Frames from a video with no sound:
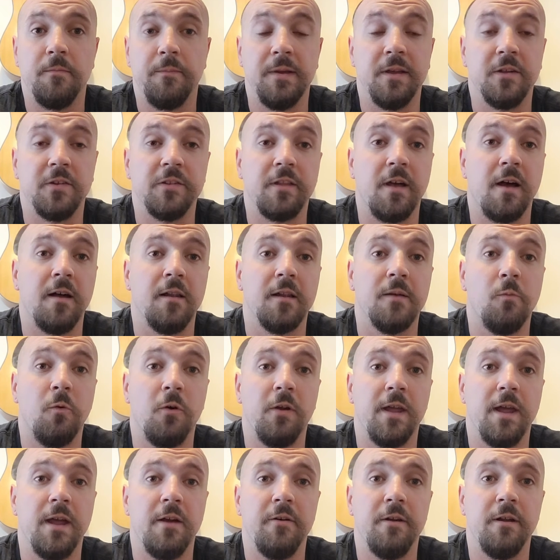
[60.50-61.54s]
style in
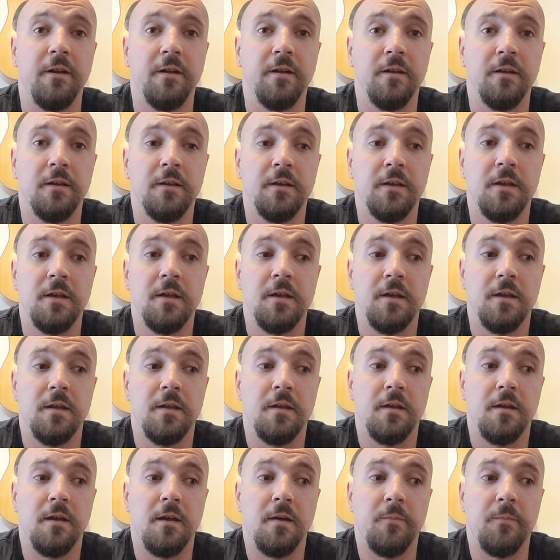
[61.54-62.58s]
one area,
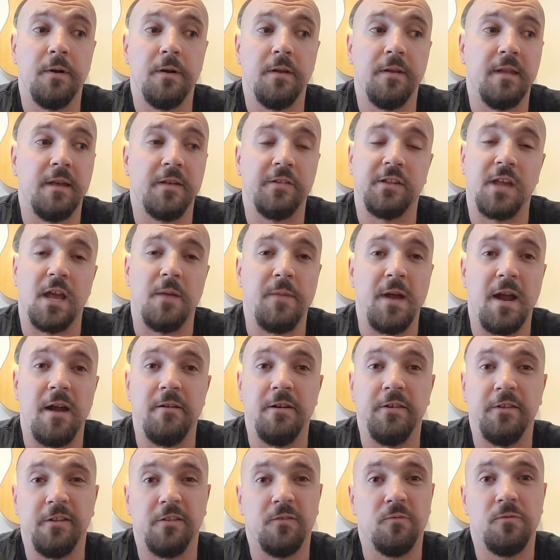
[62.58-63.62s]
but in that same area
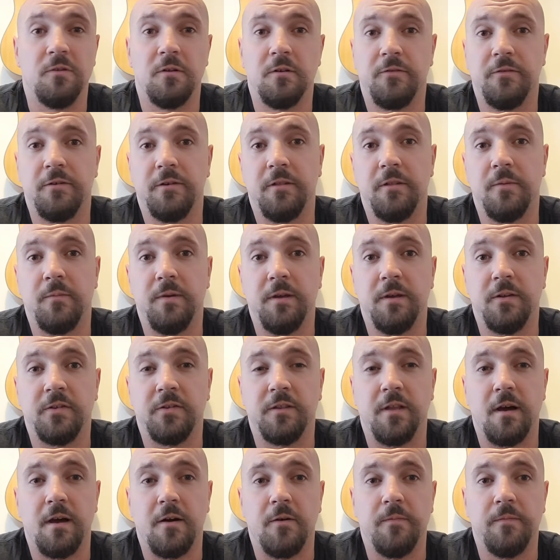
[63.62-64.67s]
it doesn't work for another beer
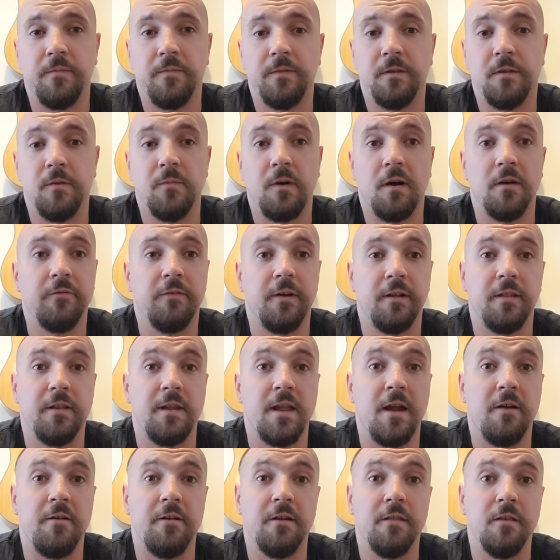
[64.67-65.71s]
style. You might find an
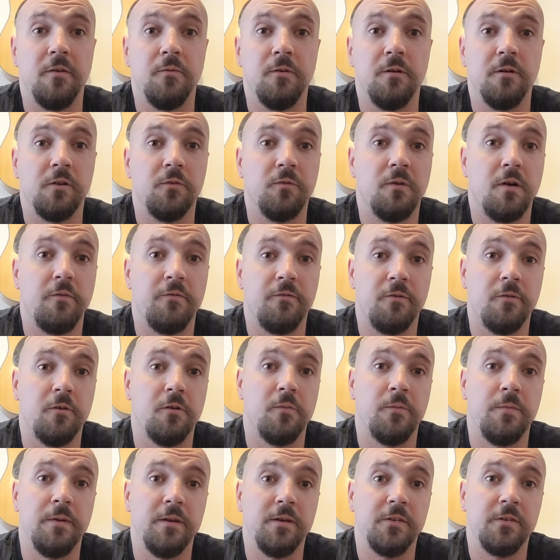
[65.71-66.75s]
area that works well for all
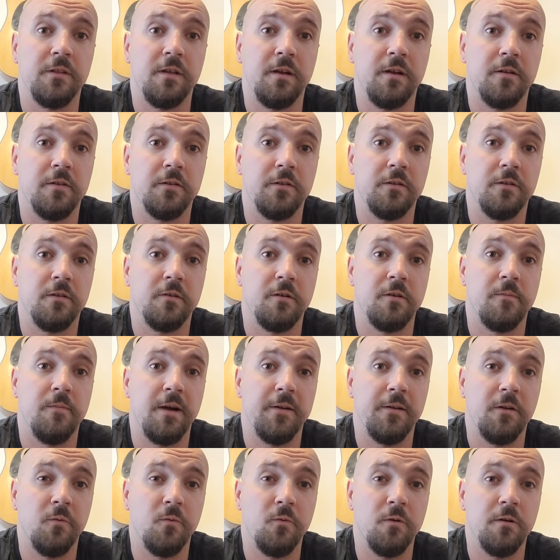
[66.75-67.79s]
beer styles, or it
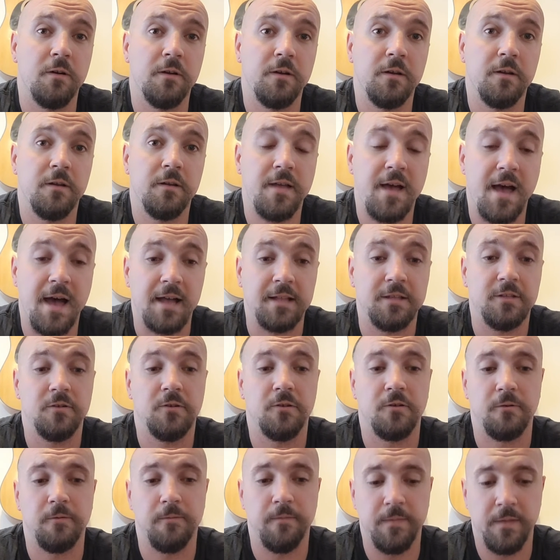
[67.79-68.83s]
might not work at
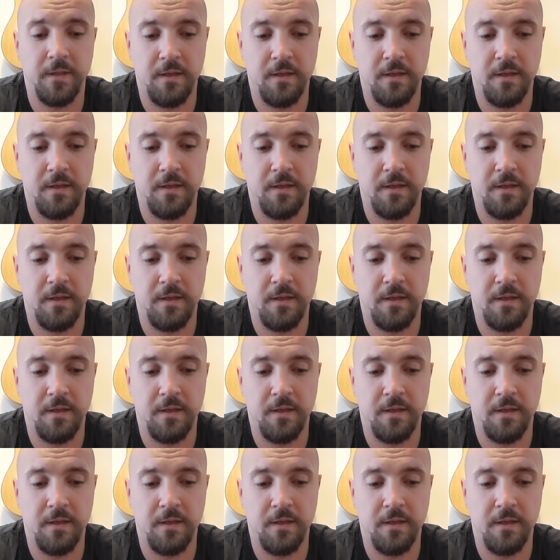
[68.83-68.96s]
all.